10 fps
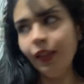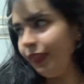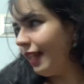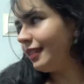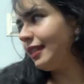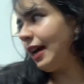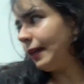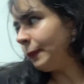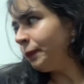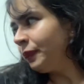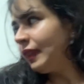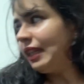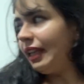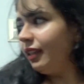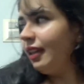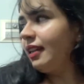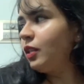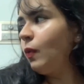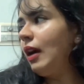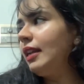that's that. Then the
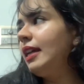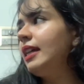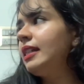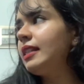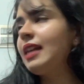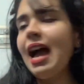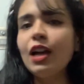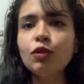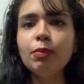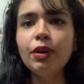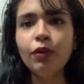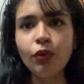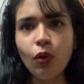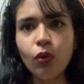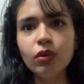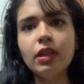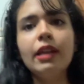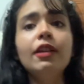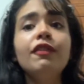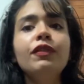next one is Cashmere Rose,
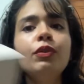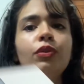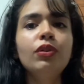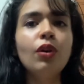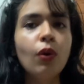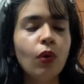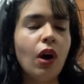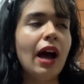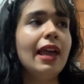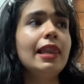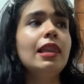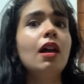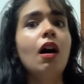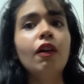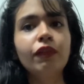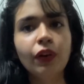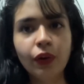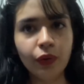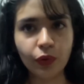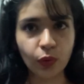and if you know, I love
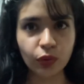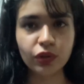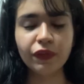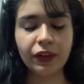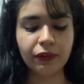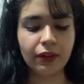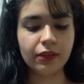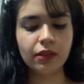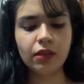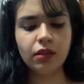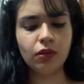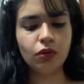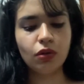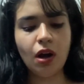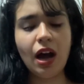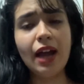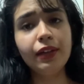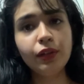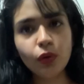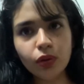rose fragrances. So I
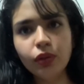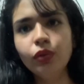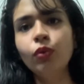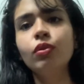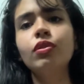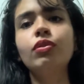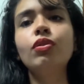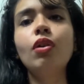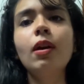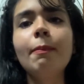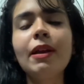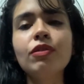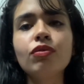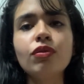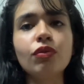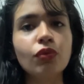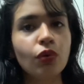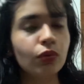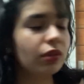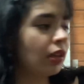know the notes do not mention
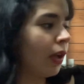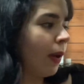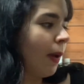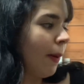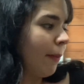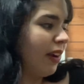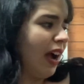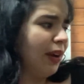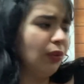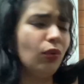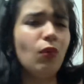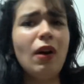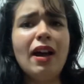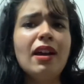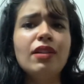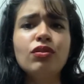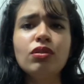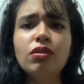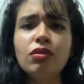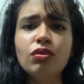rose, but I don't know why, I
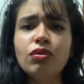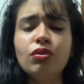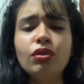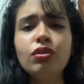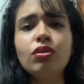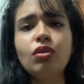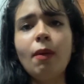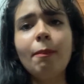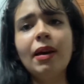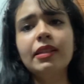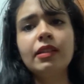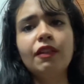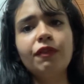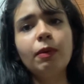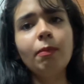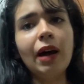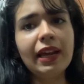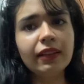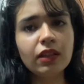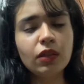just couldn't stop myself from
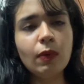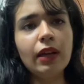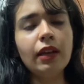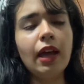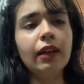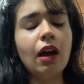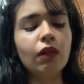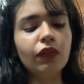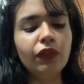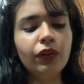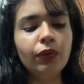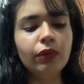buying this one. And out of the nude